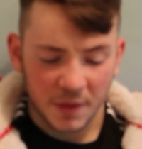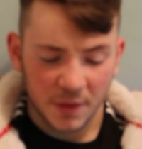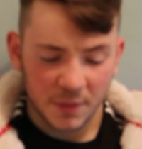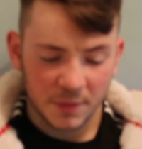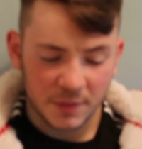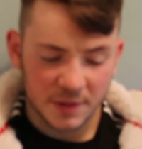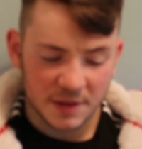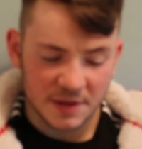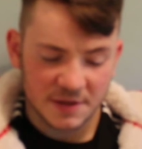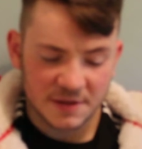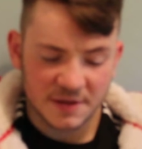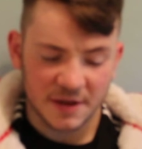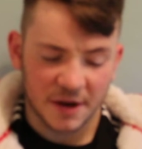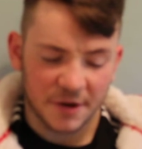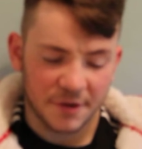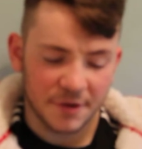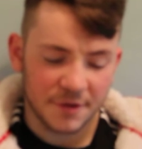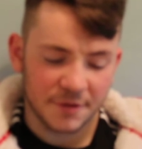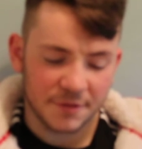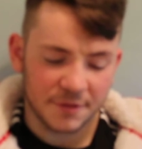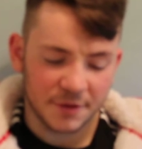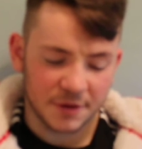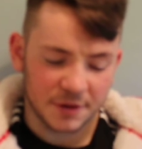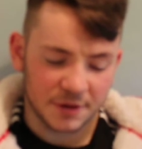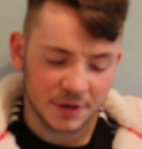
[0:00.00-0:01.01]
With the
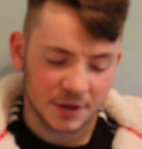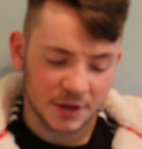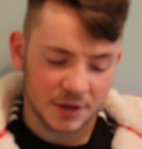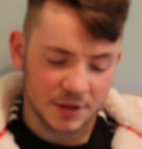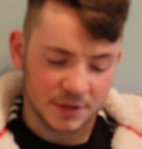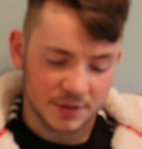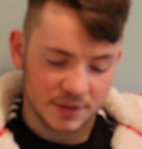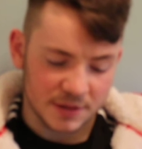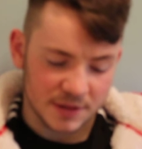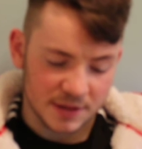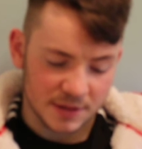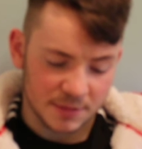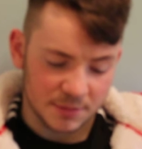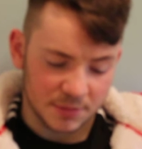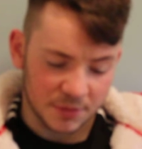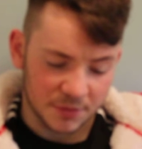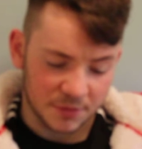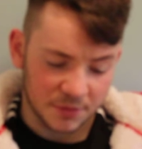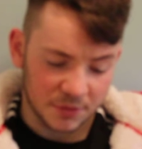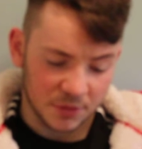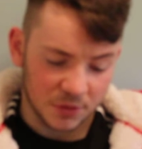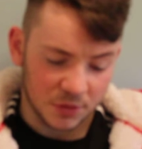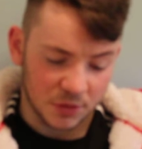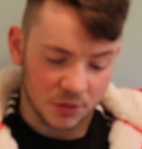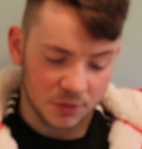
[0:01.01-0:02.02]
Serif, I'd used it
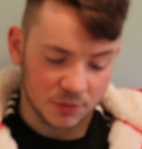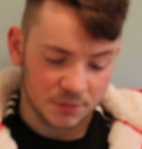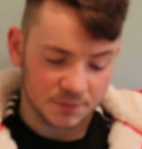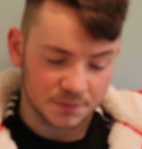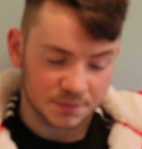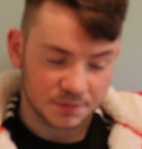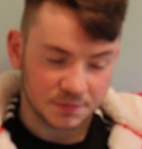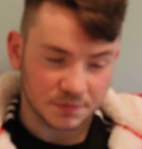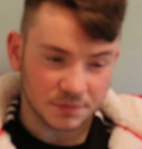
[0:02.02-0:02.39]
before